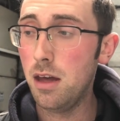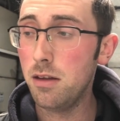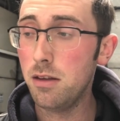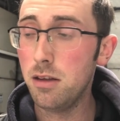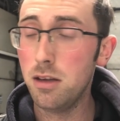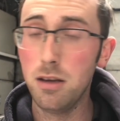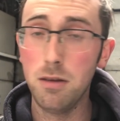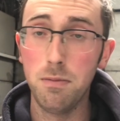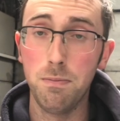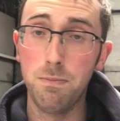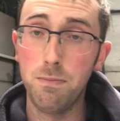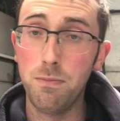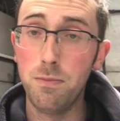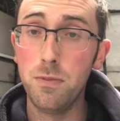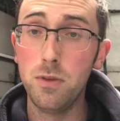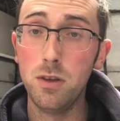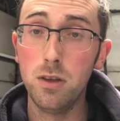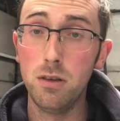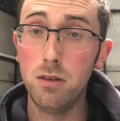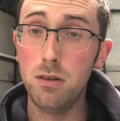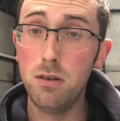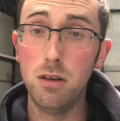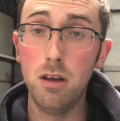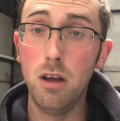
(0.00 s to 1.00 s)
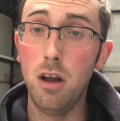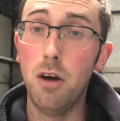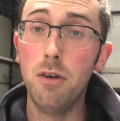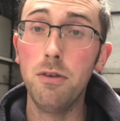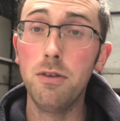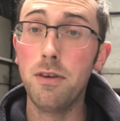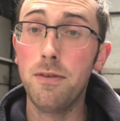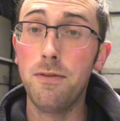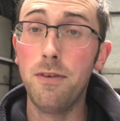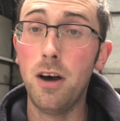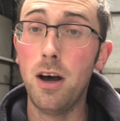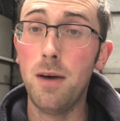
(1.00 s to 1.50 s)
you know, if
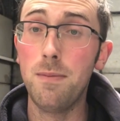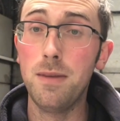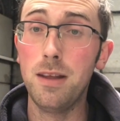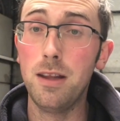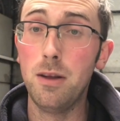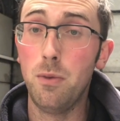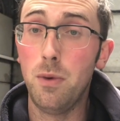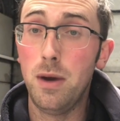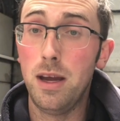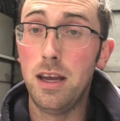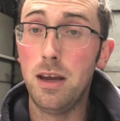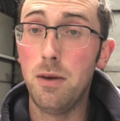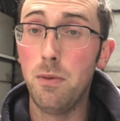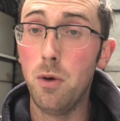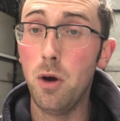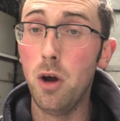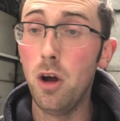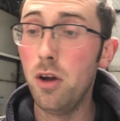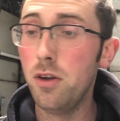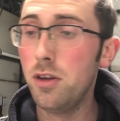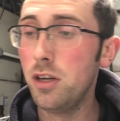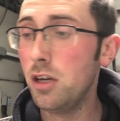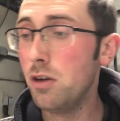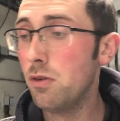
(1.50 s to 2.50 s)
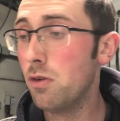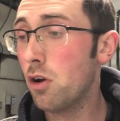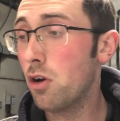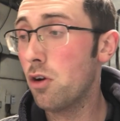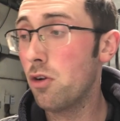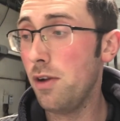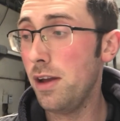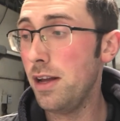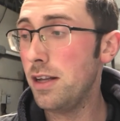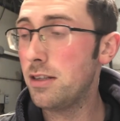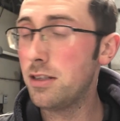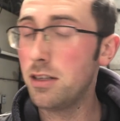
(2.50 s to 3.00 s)
you farmed it the way you were and you
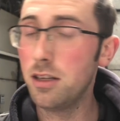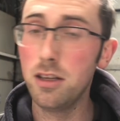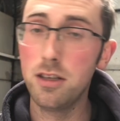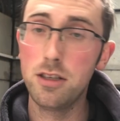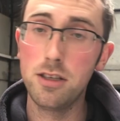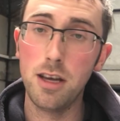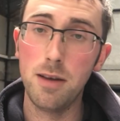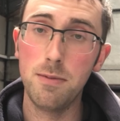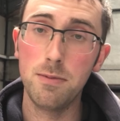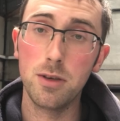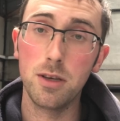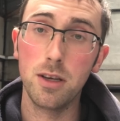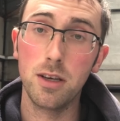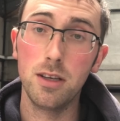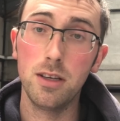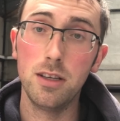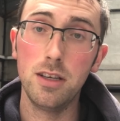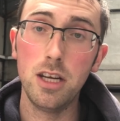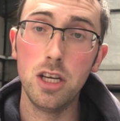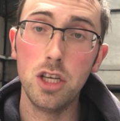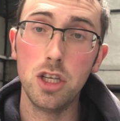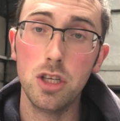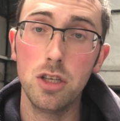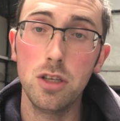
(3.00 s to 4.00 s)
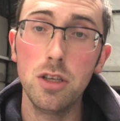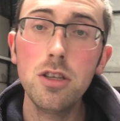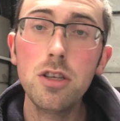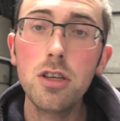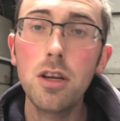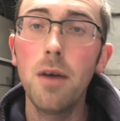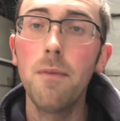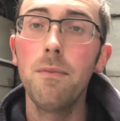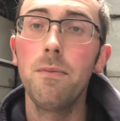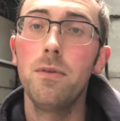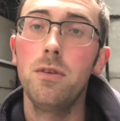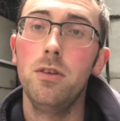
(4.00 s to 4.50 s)
agreed to the terms and conditions,
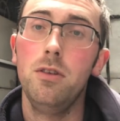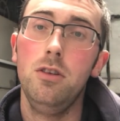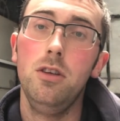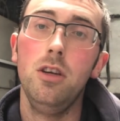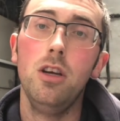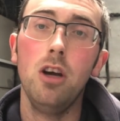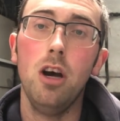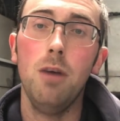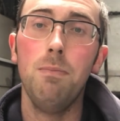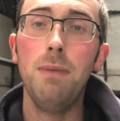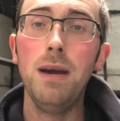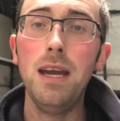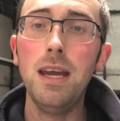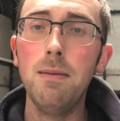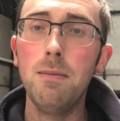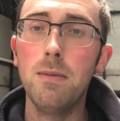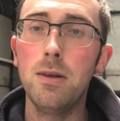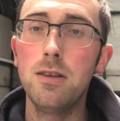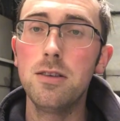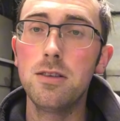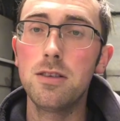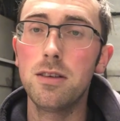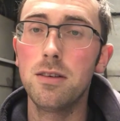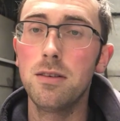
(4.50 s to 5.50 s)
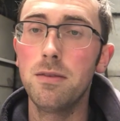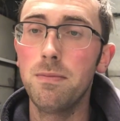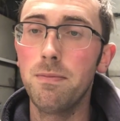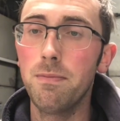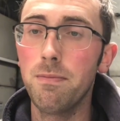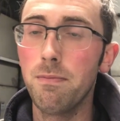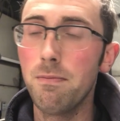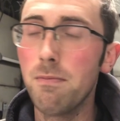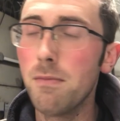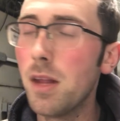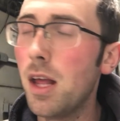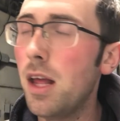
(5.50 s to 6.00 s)
you got payment.
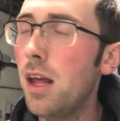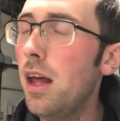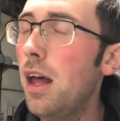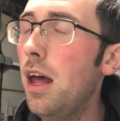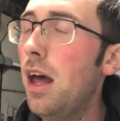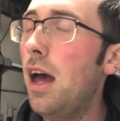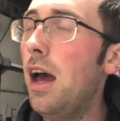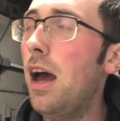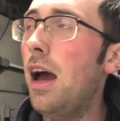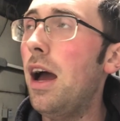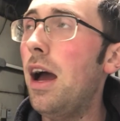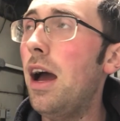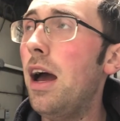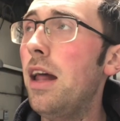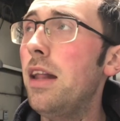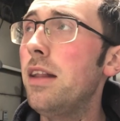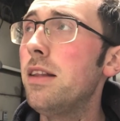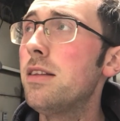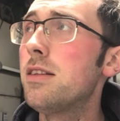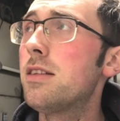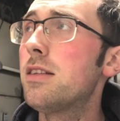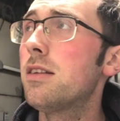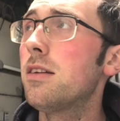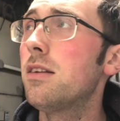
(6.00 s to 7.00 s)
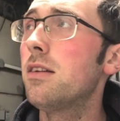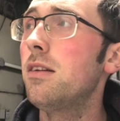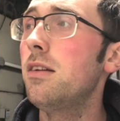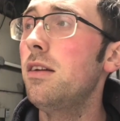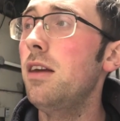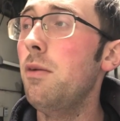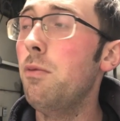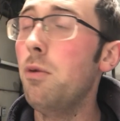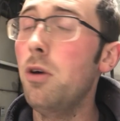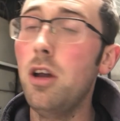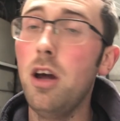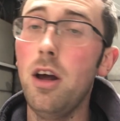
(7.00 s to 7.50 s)
And
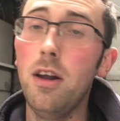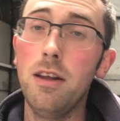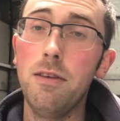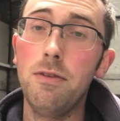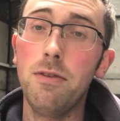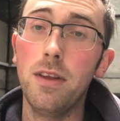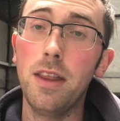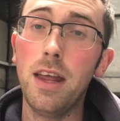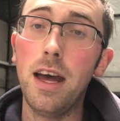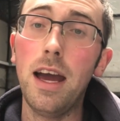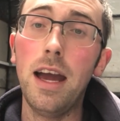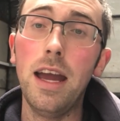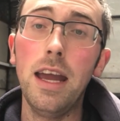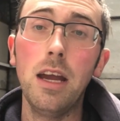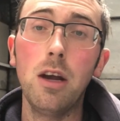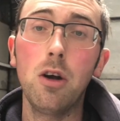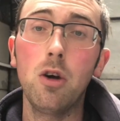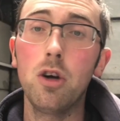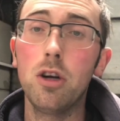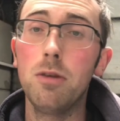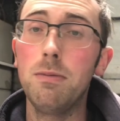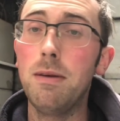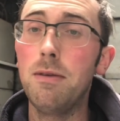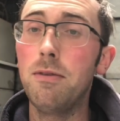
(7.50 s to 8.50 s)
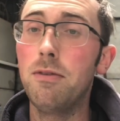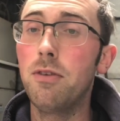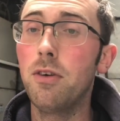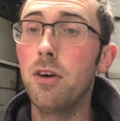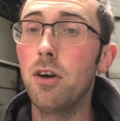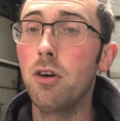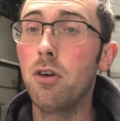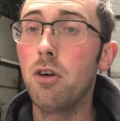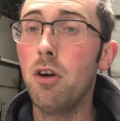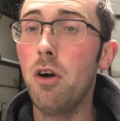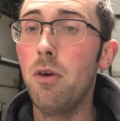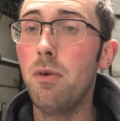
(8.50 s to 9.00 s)
it wasn't only for that, it could have been for
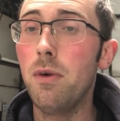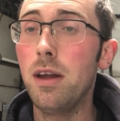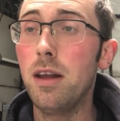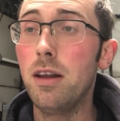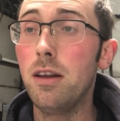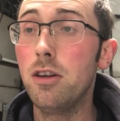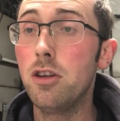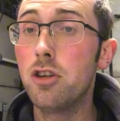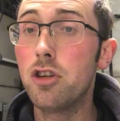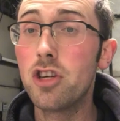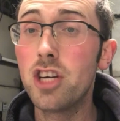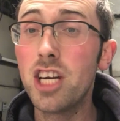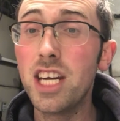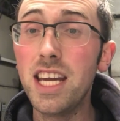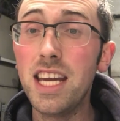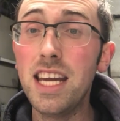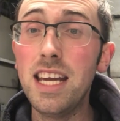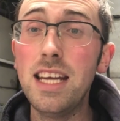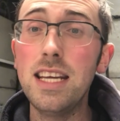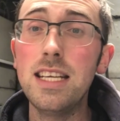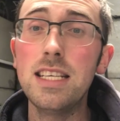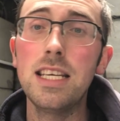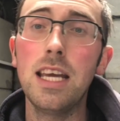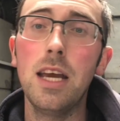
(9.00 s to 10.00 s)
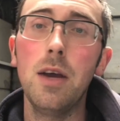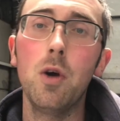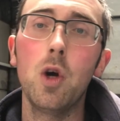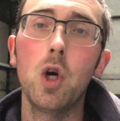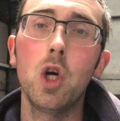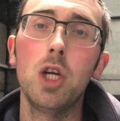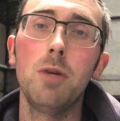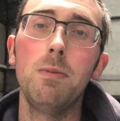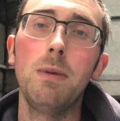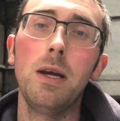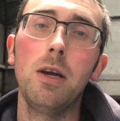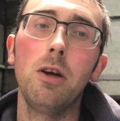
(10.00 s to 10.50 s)
growing trees, it
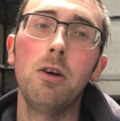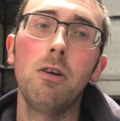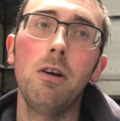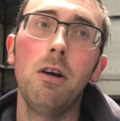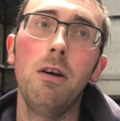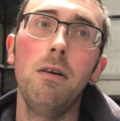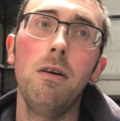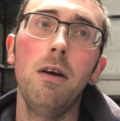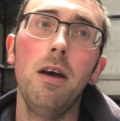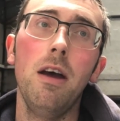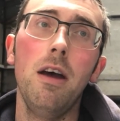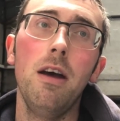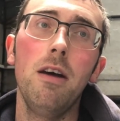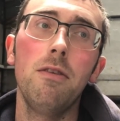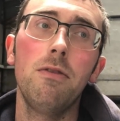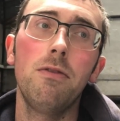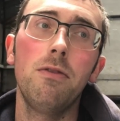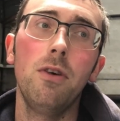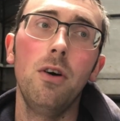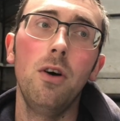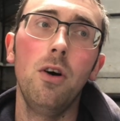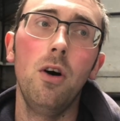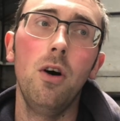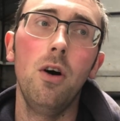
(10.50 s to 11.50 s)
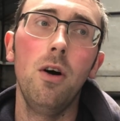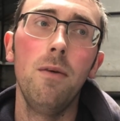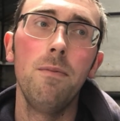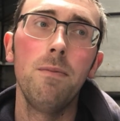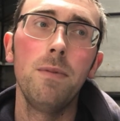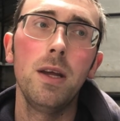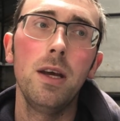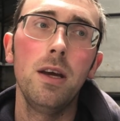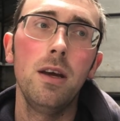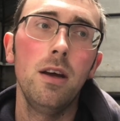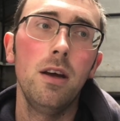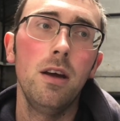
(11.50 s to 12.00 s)
could have been for
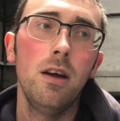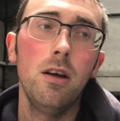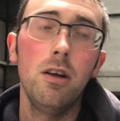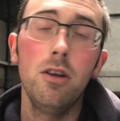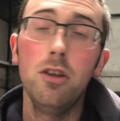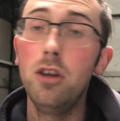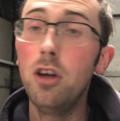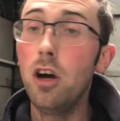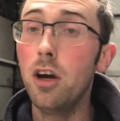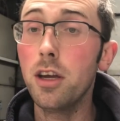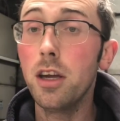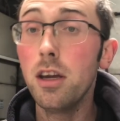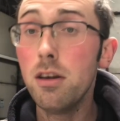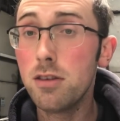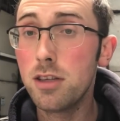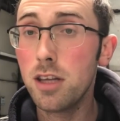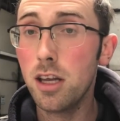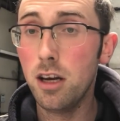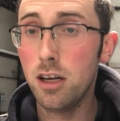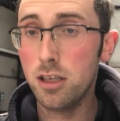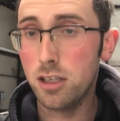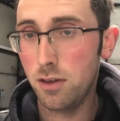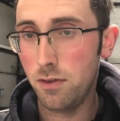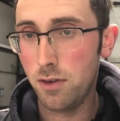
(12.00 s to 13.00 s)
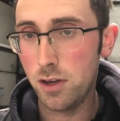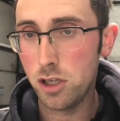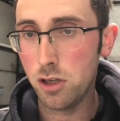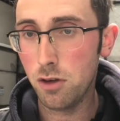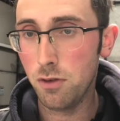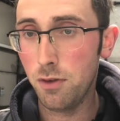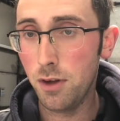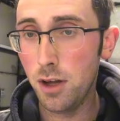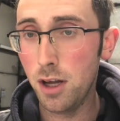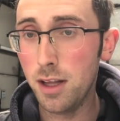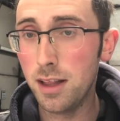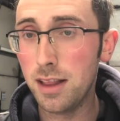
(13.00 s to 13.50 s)
not using artificial
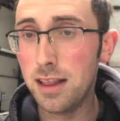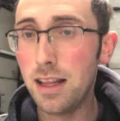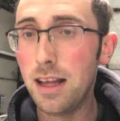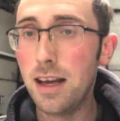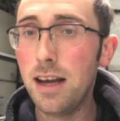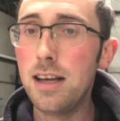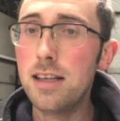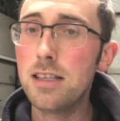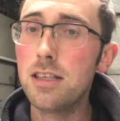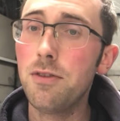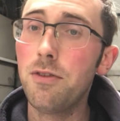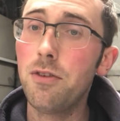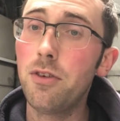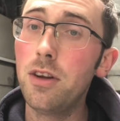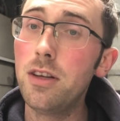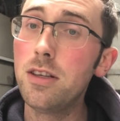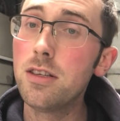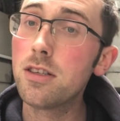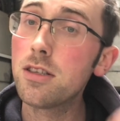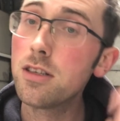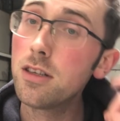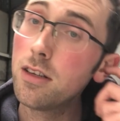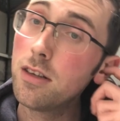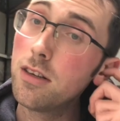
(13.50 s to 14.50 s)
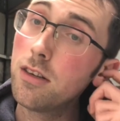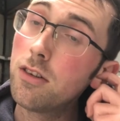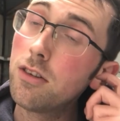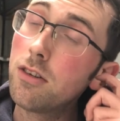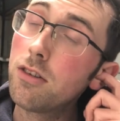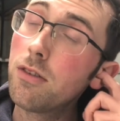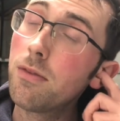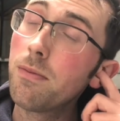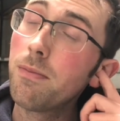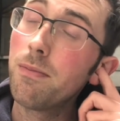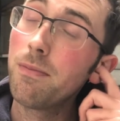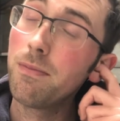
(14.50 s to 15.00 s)
fertiliser, for instance,